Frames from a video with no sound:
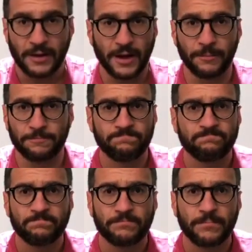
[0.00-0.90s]
Um,
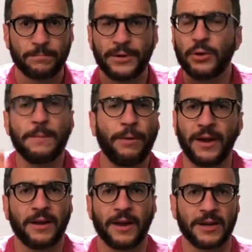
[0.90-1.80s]

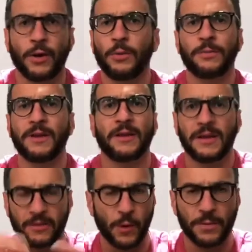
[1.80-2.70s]
PewDiePie, I know
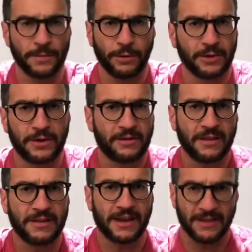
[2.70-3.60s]
he's open about it. He
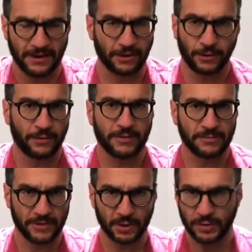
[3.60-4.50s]
says he has editors,
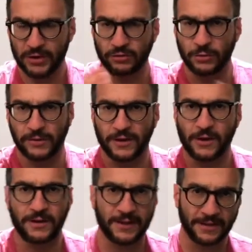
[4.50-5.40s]
and you know he shoots the
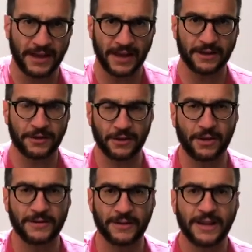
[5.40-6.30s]
content, they edit the
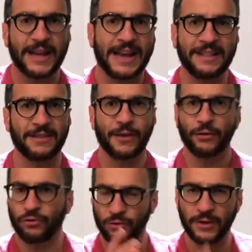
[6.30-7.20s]
content. It's
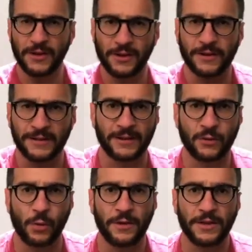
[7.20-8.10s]
shooting the content
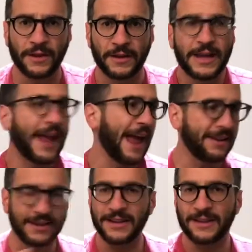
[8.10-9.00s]
is one thing,
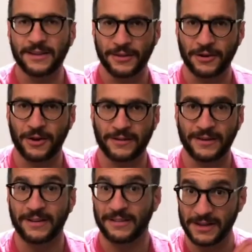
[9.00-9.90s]
editing the
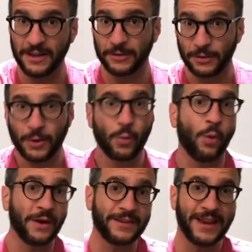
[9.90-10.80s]
content is another.
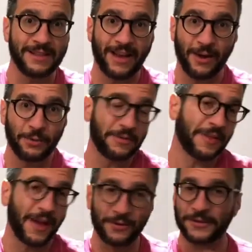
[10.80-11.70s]
One takes hours,
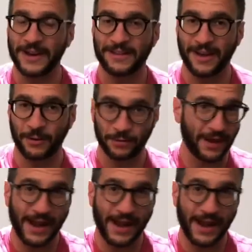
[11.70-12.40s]
the other takes hours.